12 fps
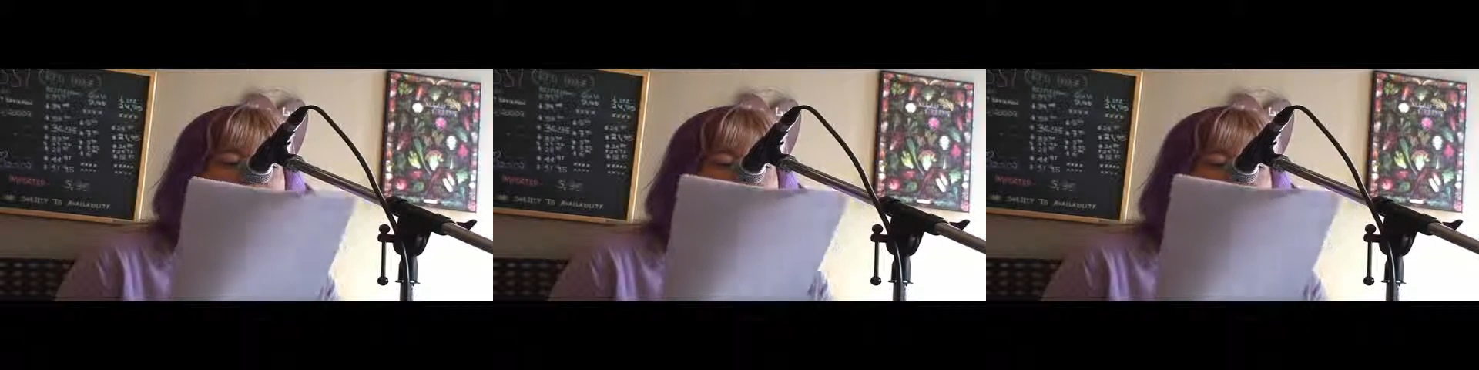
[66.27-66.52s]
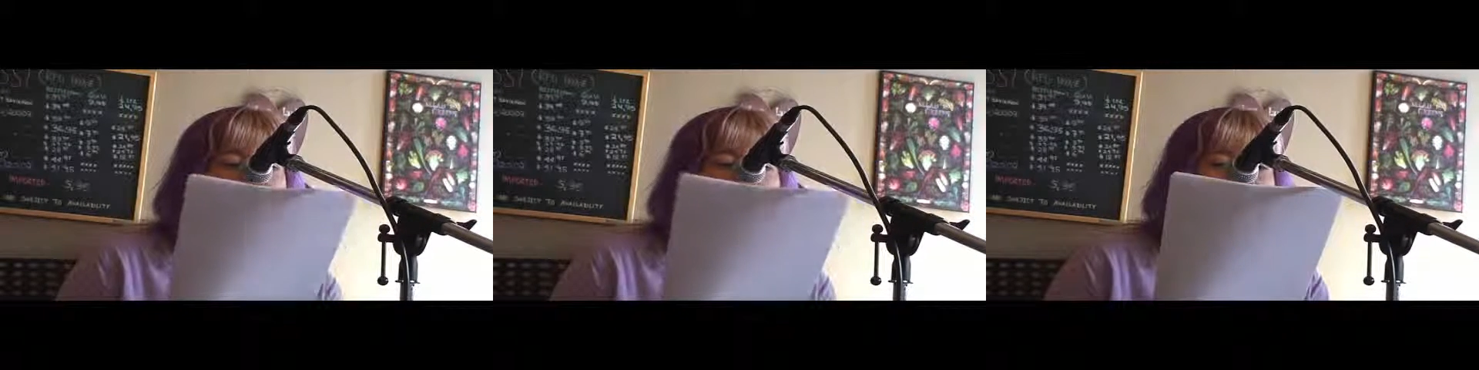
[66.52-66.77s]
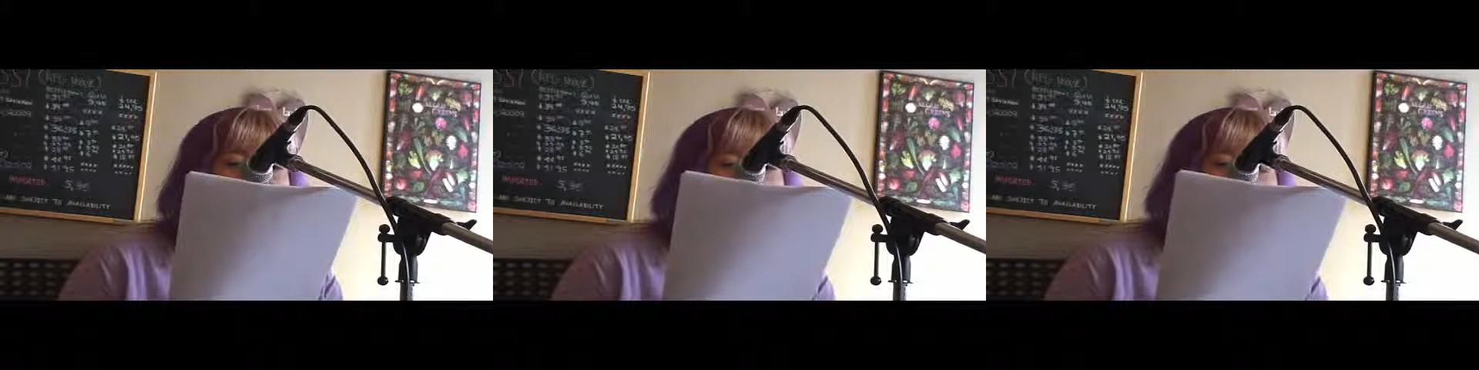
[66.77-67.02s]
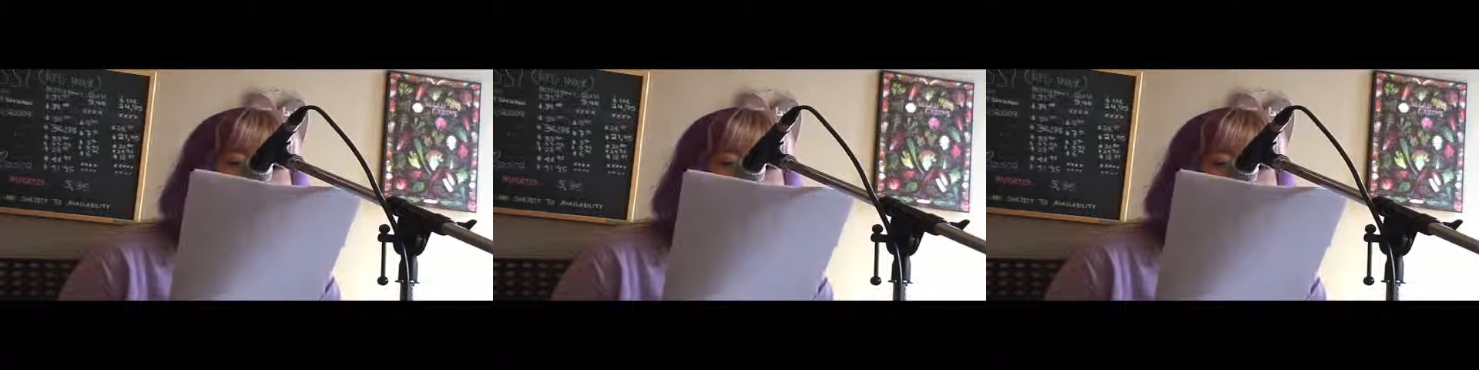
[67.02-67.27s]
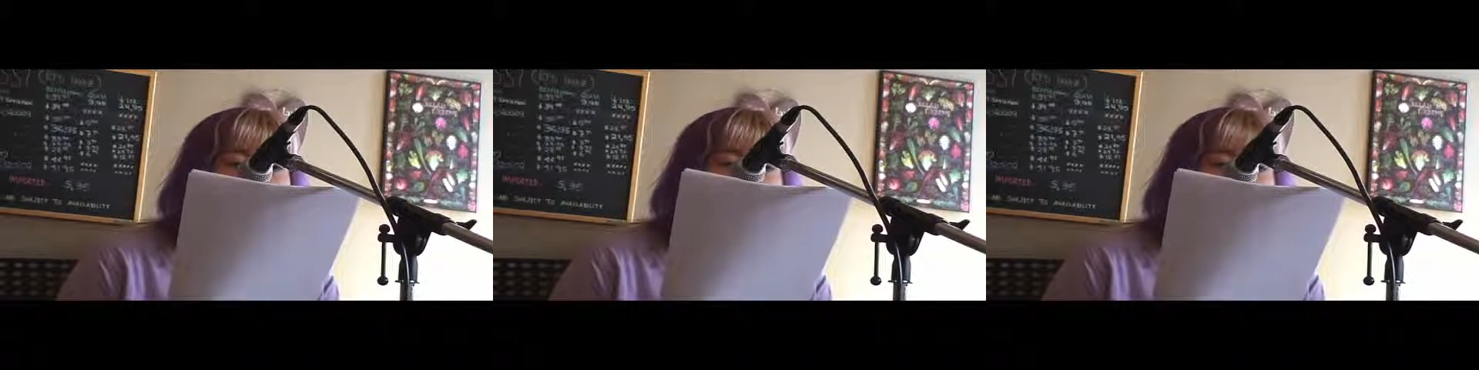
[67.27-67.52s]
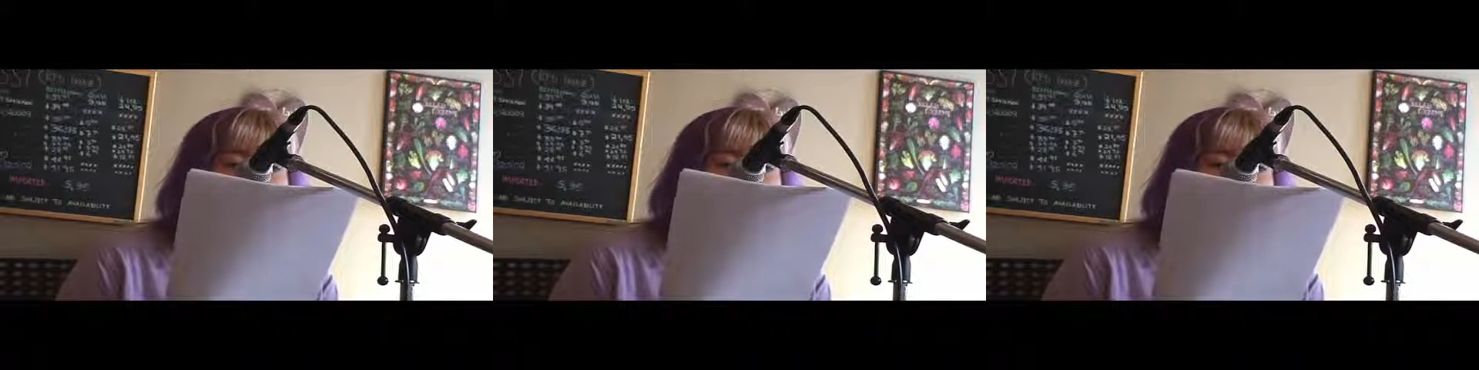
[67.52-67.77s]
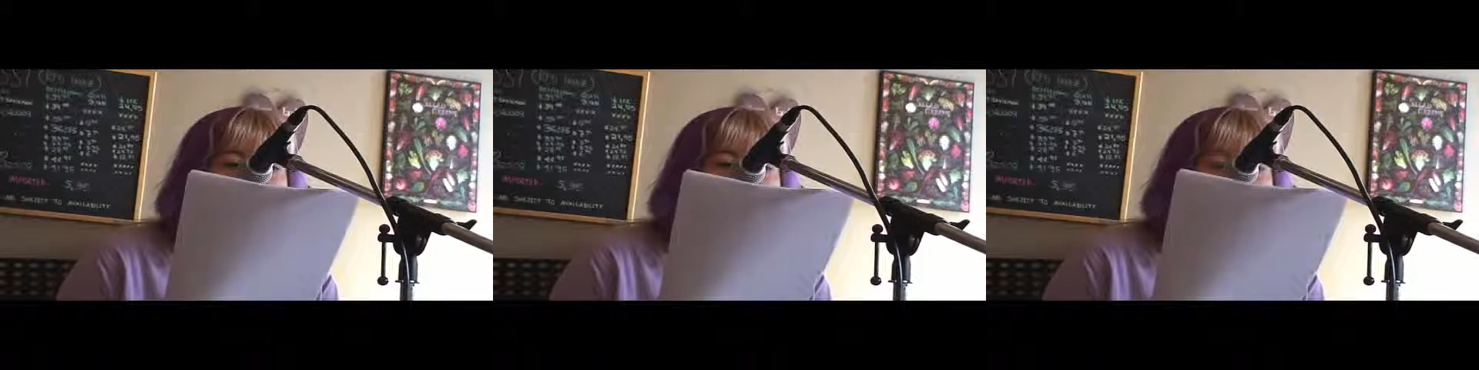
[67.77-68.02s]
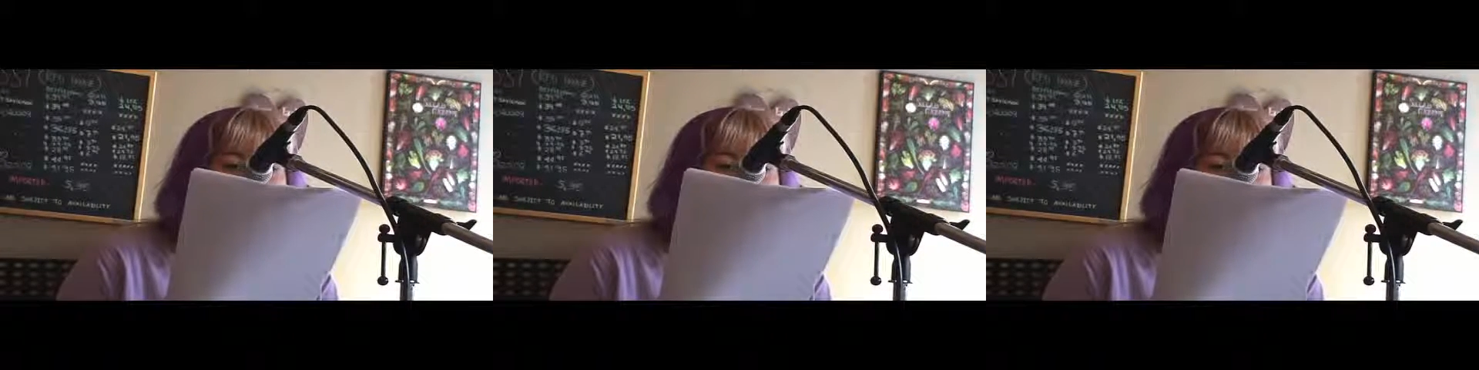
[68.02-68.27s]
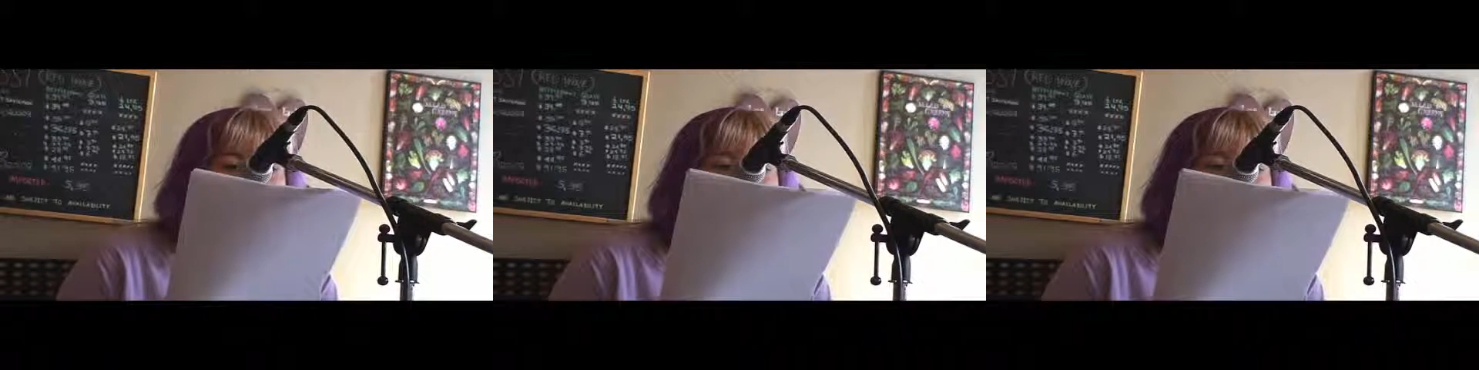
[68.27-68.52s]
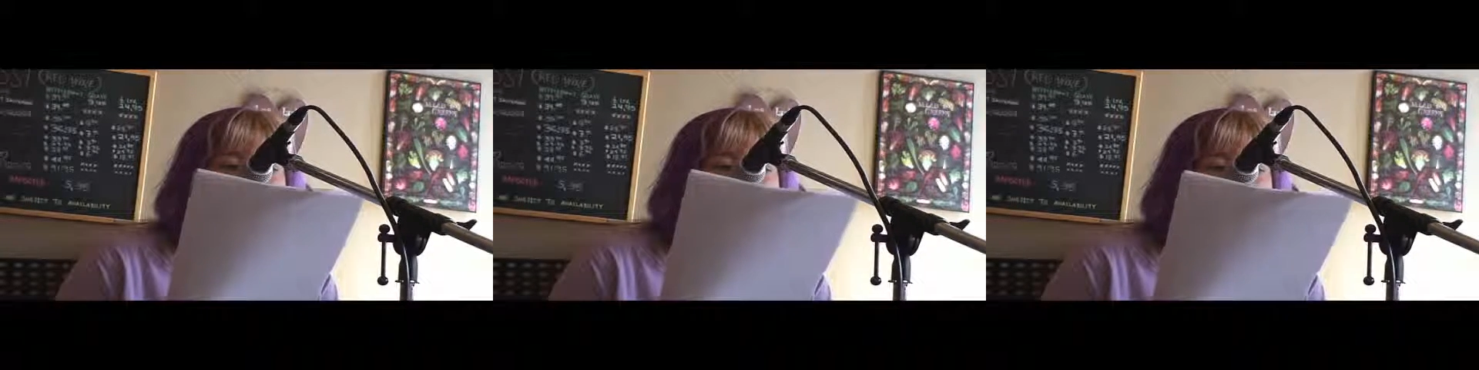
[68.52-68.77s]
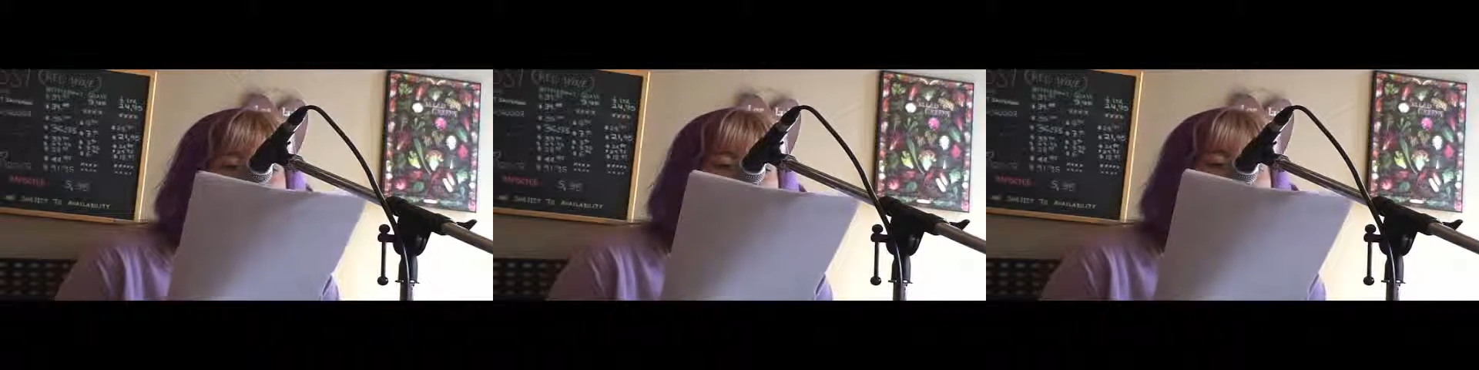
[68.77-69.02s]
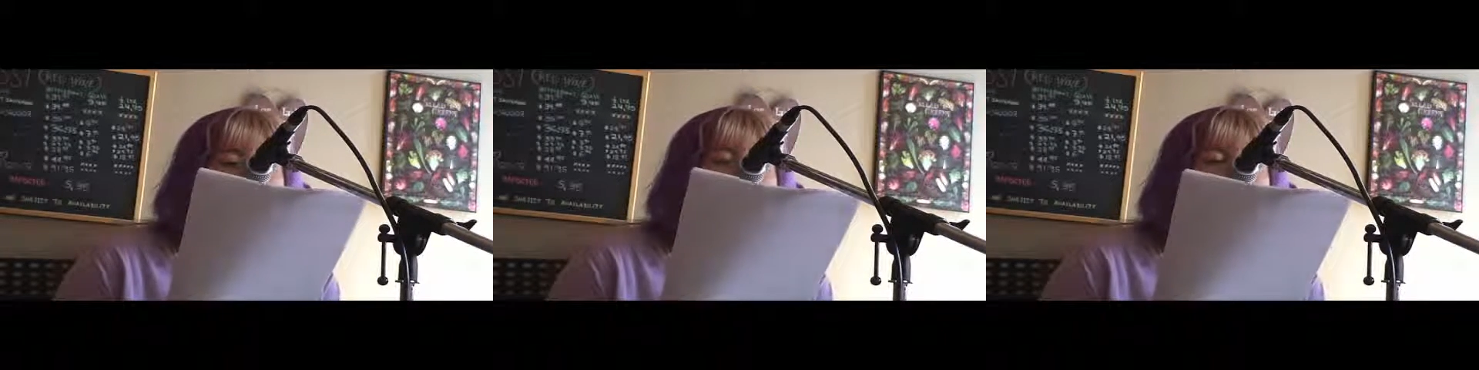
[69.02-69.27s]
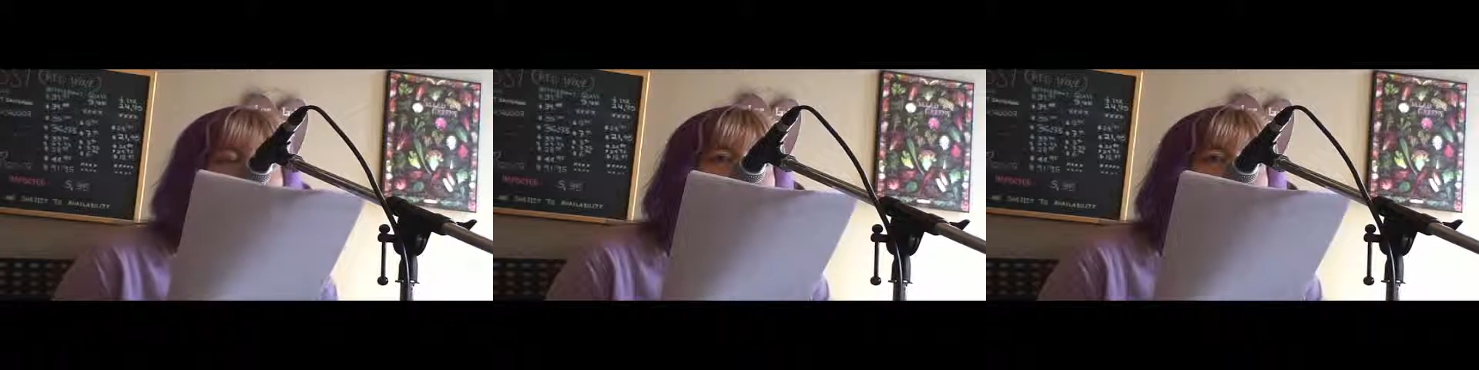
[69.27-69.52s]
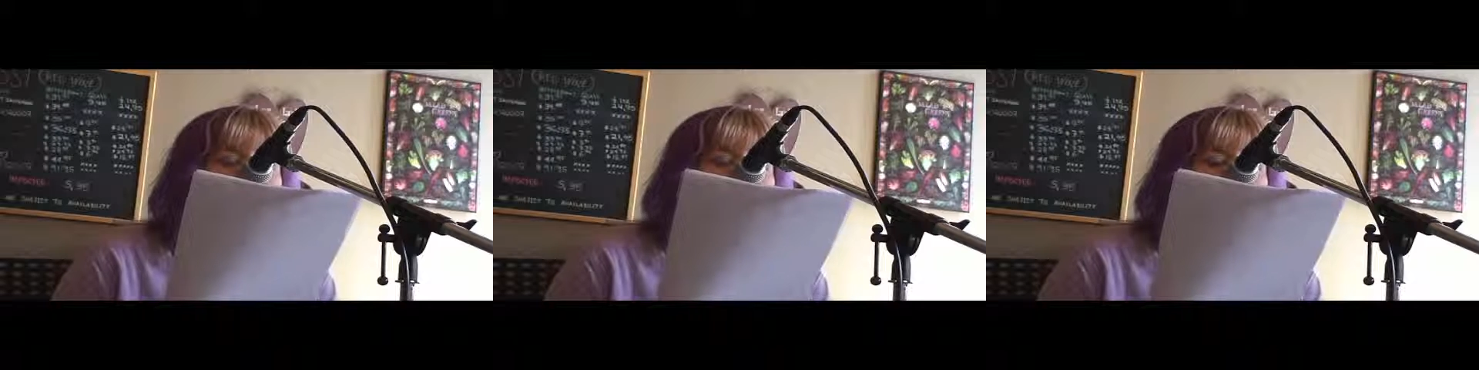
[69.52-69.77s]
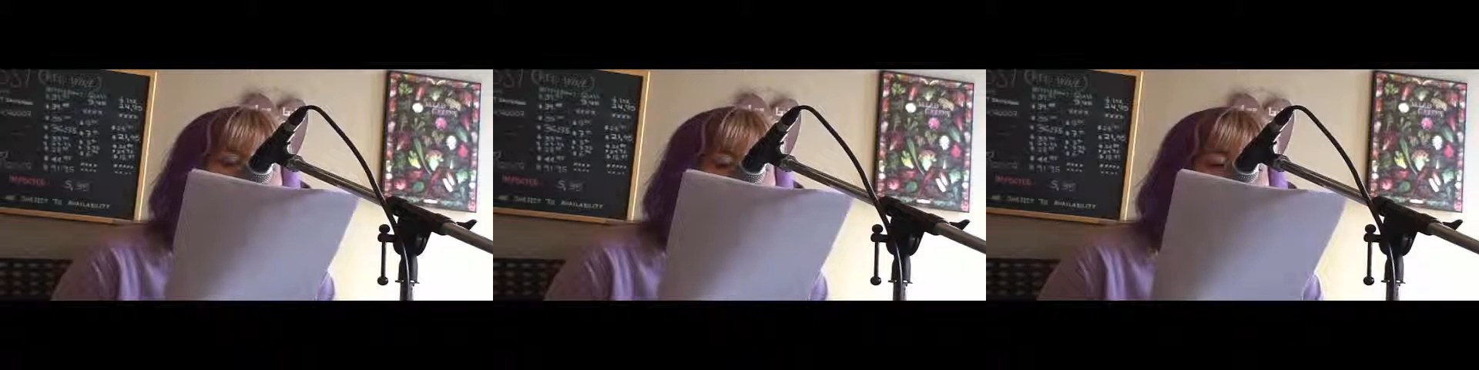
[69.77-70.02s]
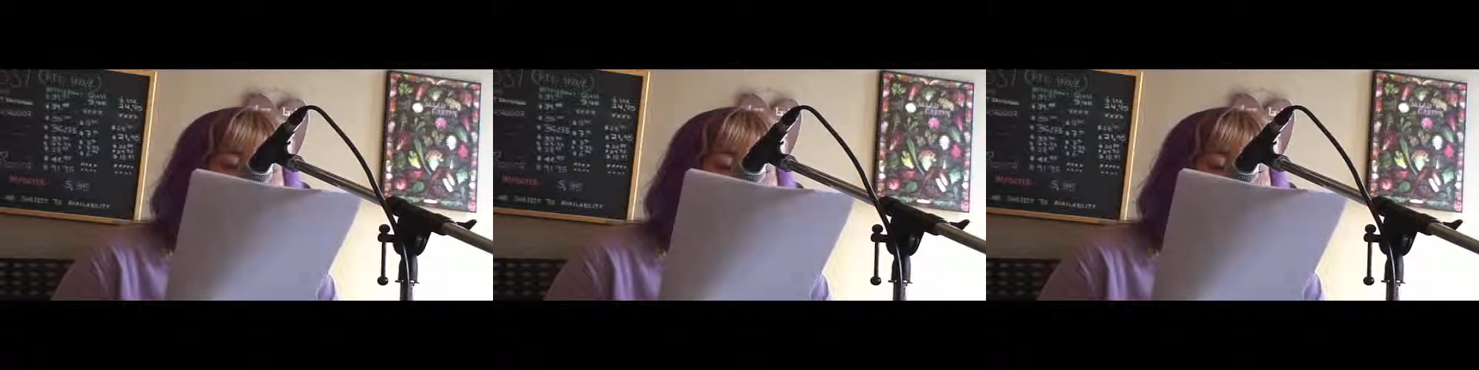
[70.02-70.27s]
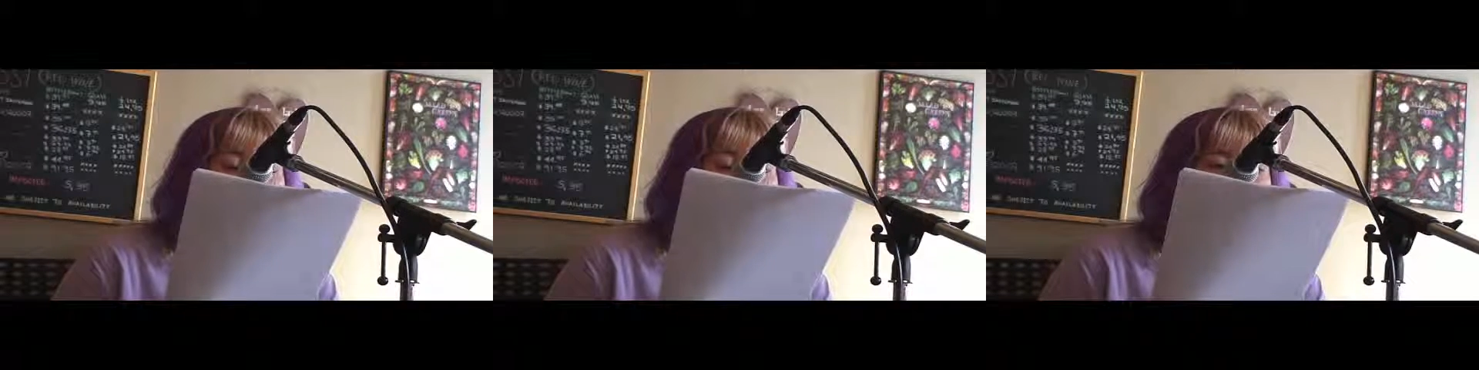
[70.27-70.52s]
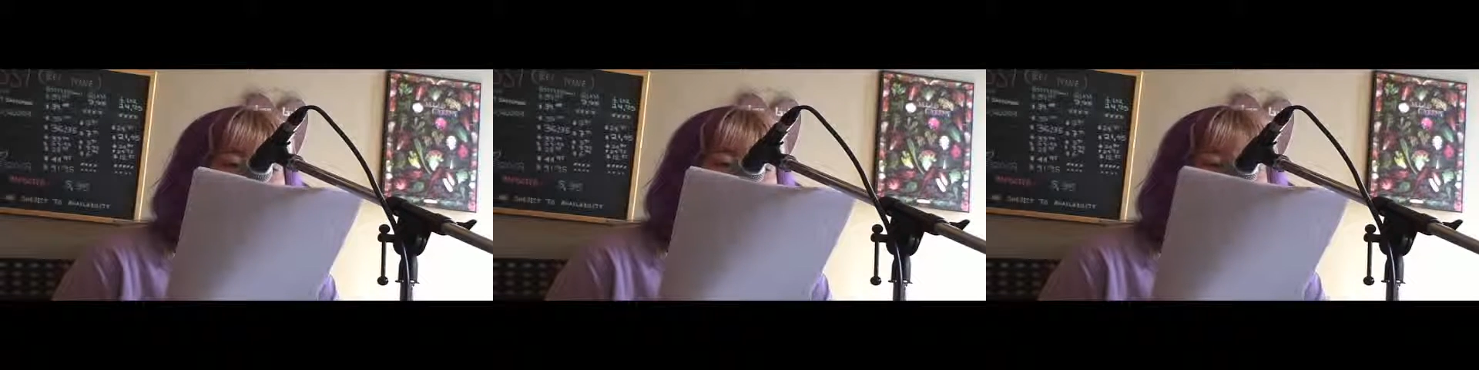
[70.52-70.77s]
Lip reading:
(no speaker visible)